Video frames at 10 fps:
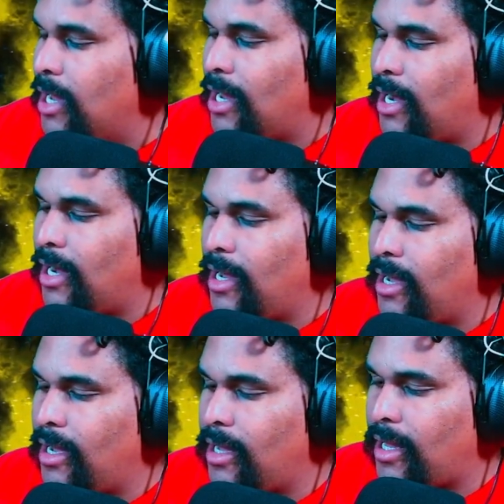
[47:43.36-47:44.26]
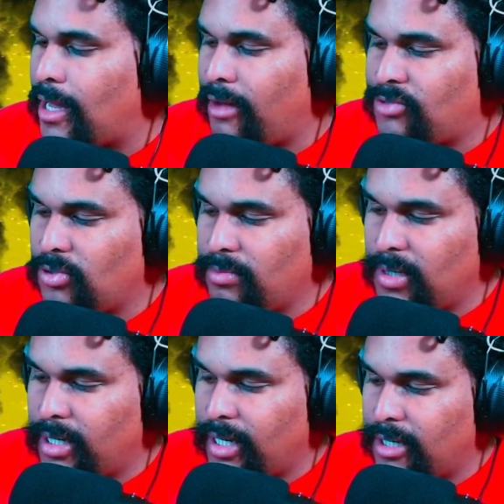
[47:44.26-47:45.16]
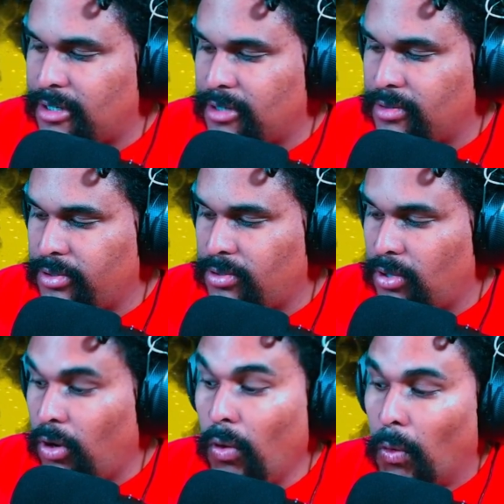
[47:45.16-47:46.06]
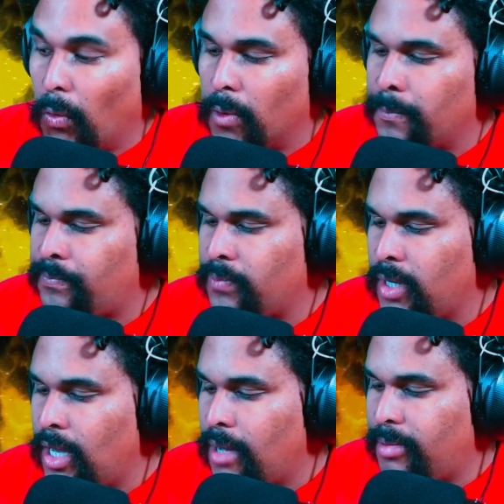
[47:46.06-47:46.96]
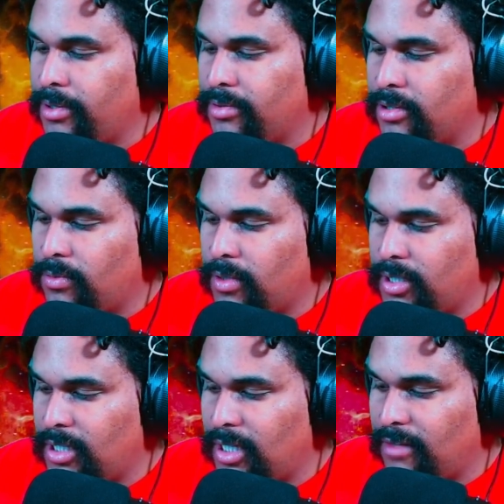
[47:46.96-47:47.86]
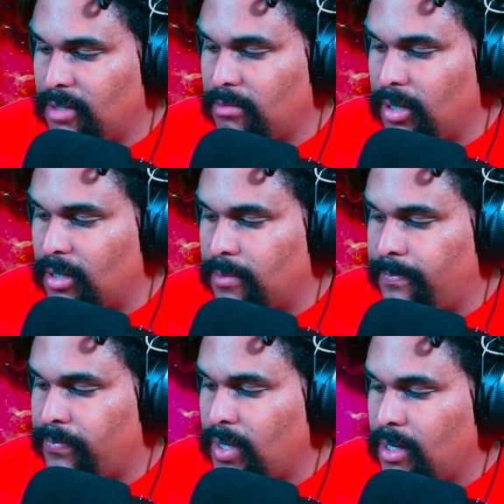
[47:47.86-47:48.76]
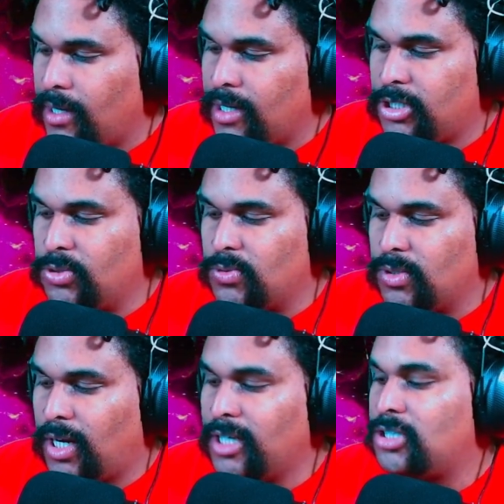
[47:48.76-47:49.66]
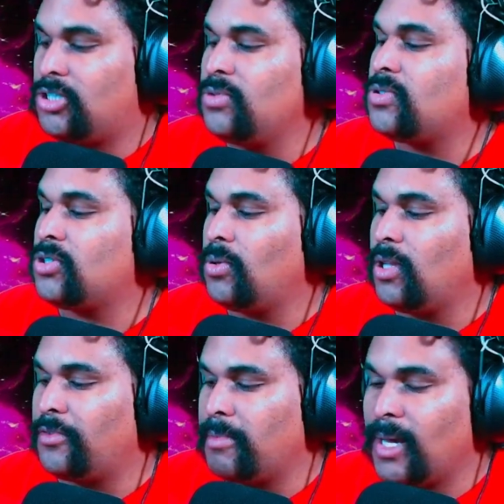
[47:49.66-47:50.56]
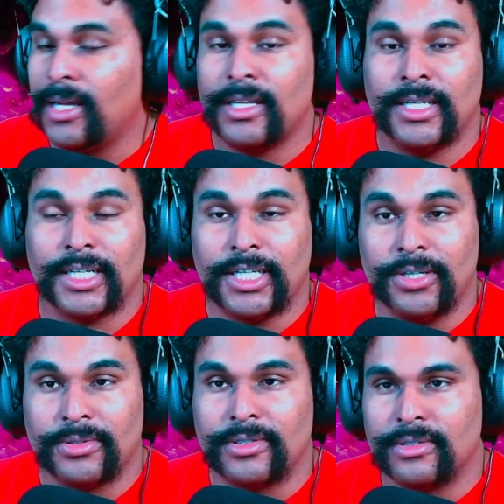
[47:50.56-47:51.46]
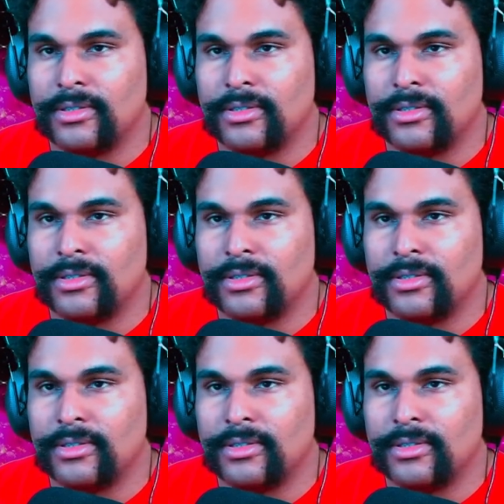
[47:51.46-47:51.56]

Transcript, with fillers: I have to admit I had another little oh, better than the one he gave me in bed. I do, I do so love a man in a kilt.